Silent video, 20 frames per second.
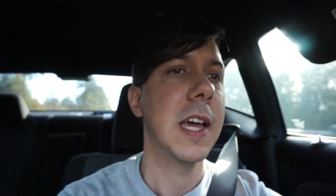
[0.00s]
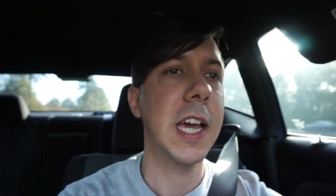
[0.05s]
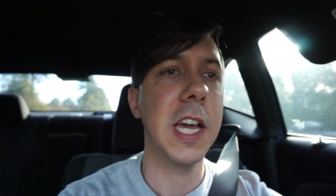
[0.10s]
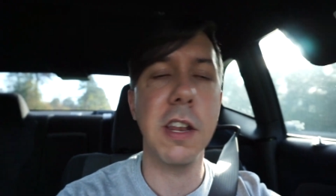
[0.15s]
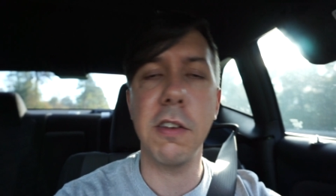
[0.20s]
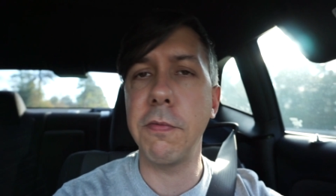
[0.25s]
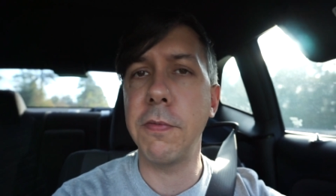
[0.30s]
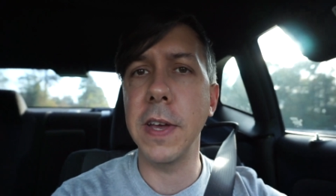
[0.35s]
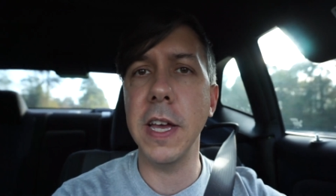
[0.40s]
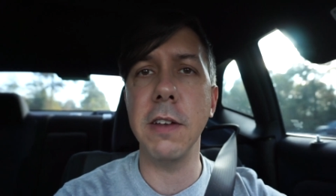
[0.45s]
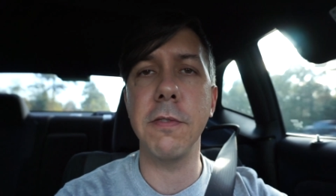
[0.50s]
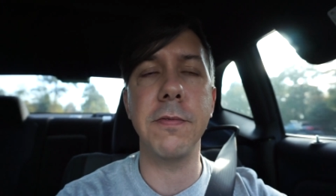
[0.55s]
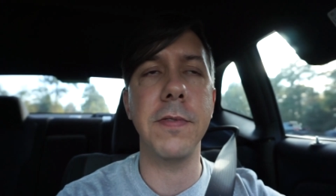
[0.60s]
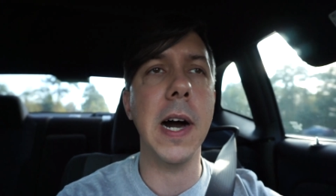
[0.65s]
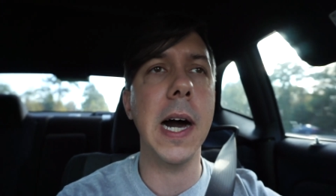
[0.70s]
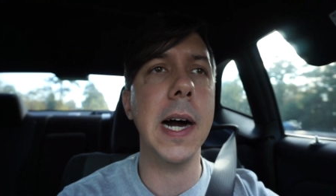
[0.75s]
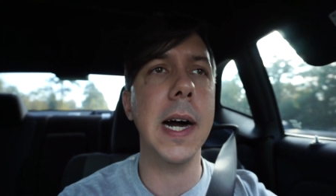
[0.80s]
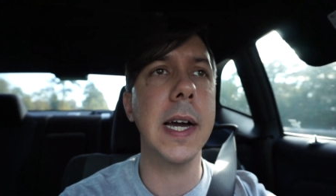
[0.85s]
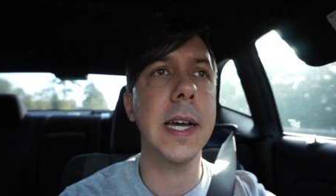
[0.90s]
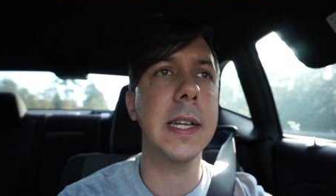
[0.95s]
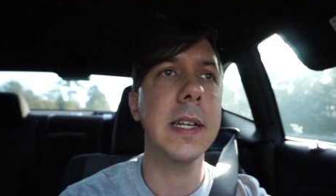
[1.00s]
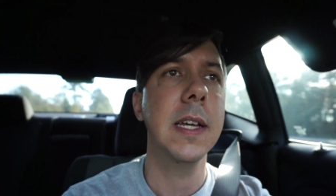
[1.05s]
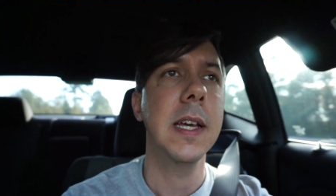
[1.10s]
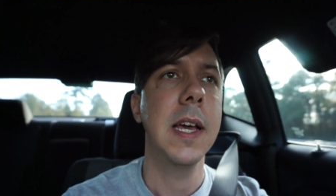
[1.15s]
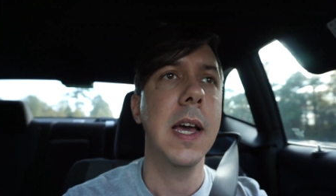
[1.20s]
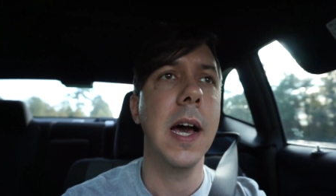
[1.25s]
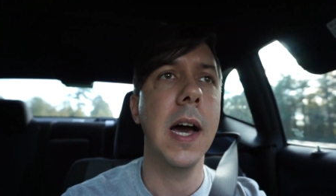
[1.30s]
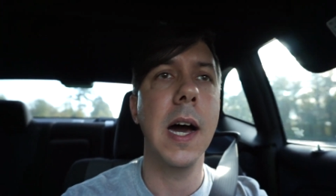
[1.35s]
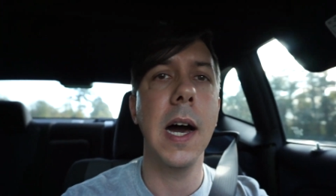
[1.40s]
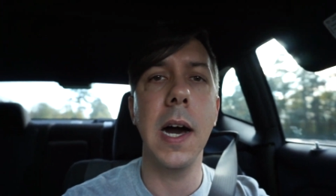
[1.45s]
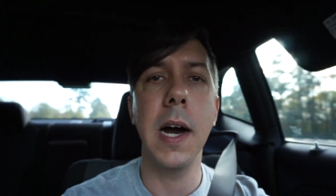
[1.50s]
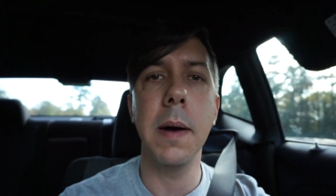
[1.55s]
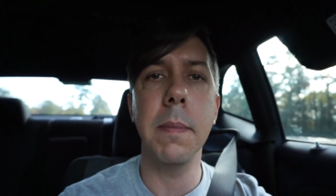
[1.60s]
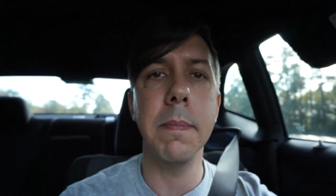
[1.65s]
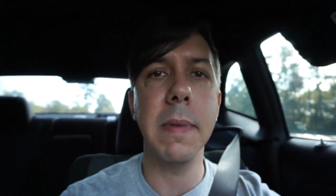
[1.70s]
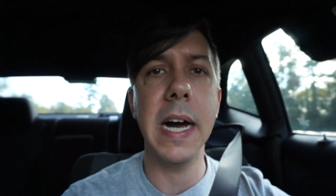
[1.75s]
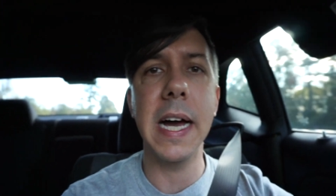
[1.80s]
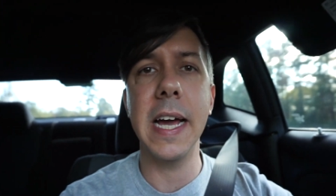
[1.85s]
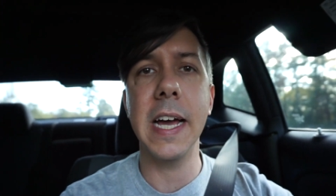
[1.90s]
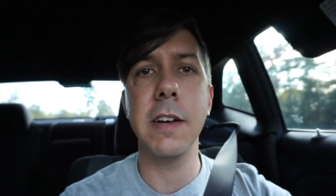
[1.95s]
It fit fine.
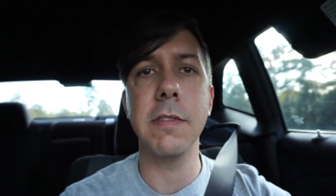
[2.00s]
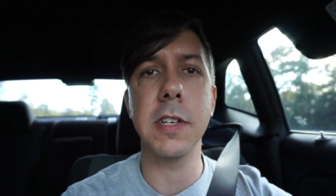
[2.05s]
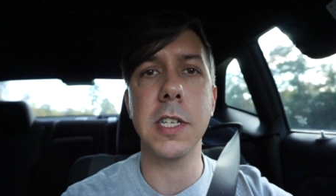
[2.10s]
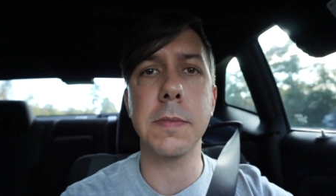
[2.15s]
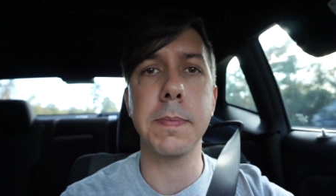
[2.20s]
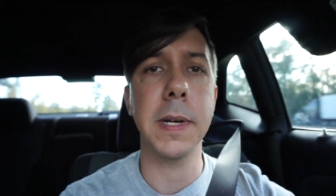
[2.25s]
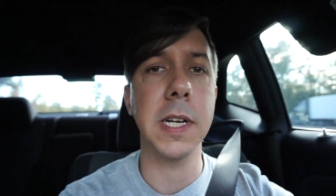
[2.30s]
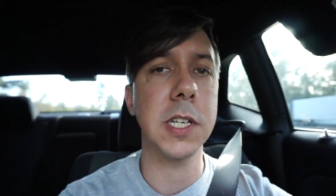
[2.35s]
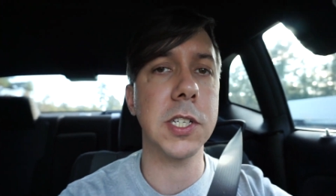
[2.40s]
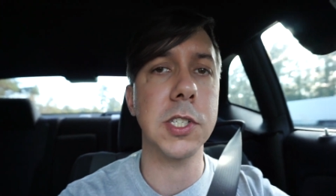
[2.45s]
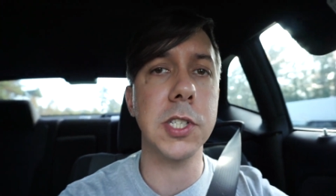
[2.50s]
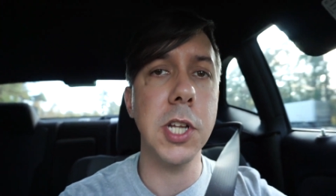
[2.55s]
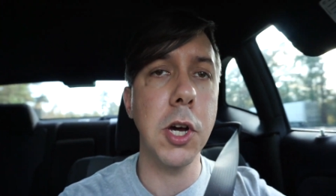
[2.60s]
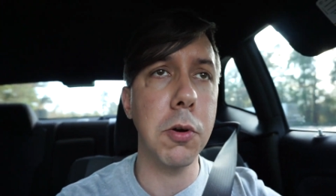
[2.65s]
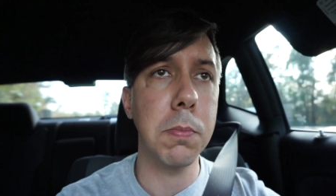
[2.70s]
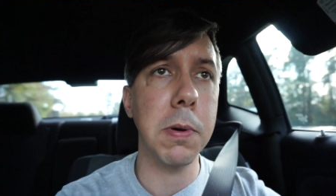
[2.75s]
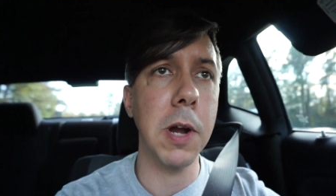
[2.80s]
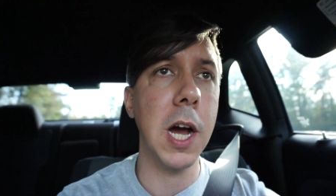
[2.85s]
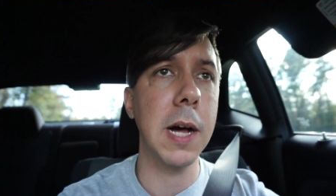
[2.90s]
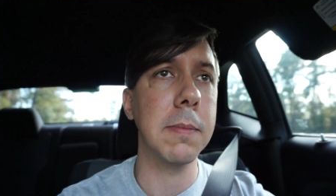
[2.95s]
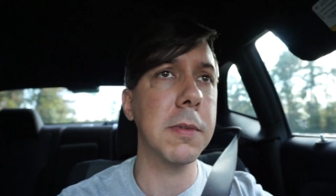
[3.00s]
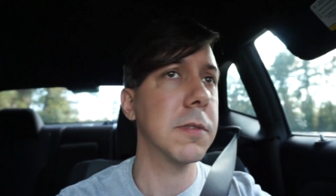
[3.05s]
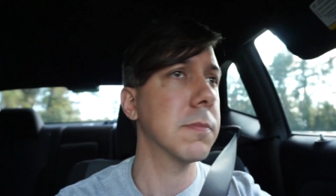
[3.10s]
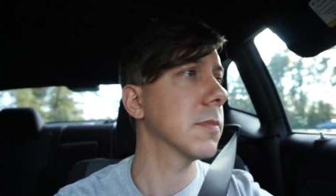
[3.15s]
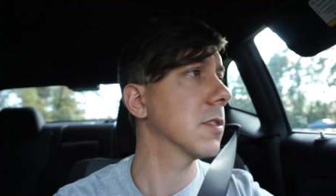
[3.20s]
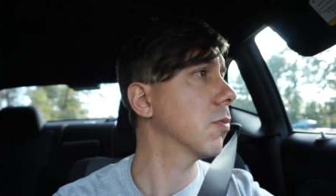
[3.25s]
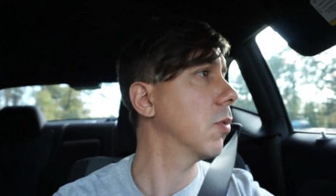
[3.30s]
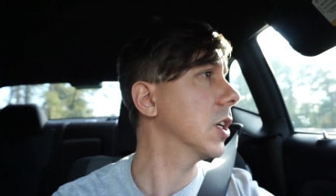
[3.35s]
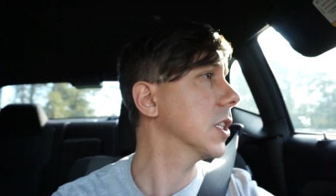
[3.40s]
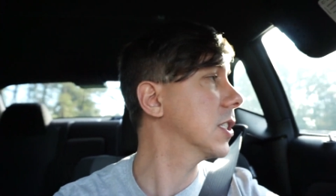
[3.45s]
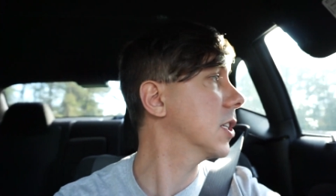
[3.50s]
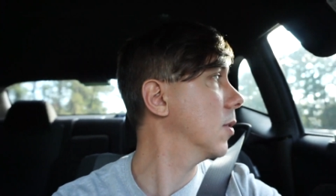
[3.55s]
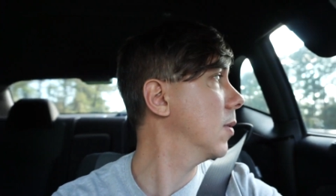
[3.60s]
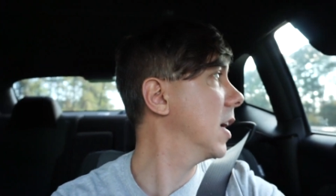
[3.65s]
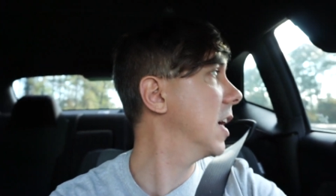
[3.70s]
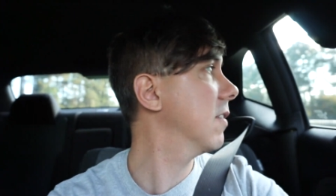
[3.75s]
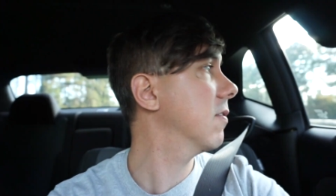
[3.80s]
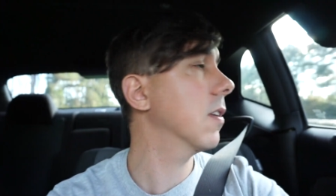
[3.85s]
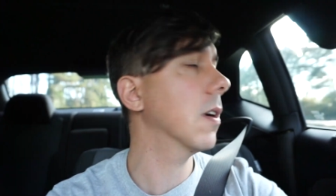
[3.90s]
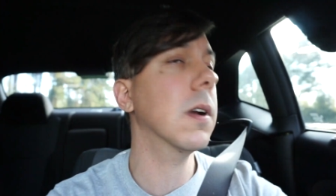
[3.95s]
Um, I have experienced no problems
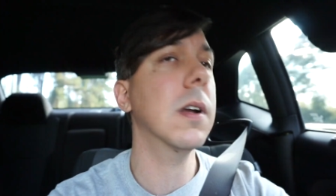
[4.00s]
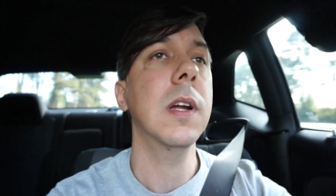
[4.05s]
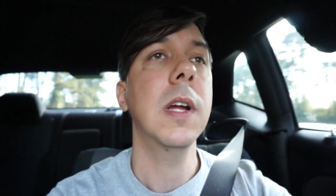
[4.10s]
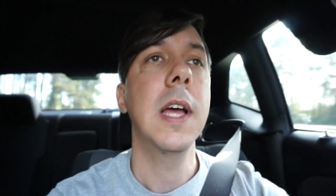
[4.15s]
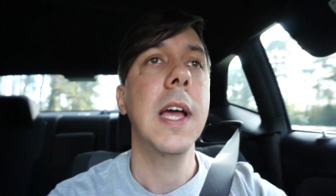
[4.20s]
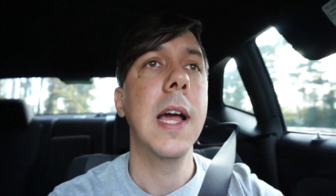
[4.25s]
whatsoever.